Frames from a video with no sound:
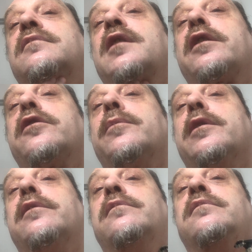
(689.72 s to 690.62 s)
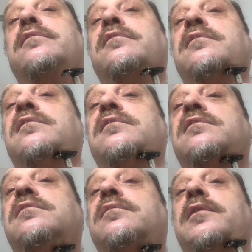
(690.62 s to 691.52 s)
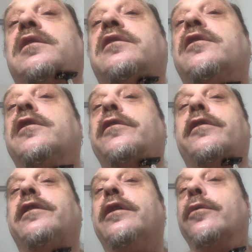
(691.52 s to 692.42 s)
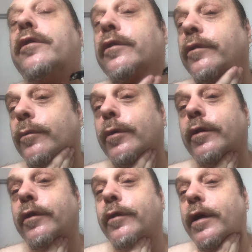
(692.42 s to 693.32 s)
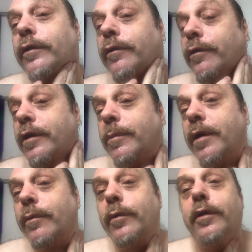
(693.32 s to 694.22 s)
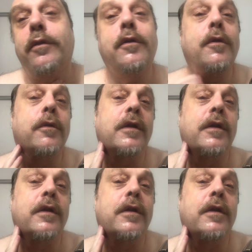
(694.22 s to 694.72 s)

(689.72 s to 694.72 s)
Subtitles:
Not too bad. And it's hard to tell where you got the cream at, where you don't.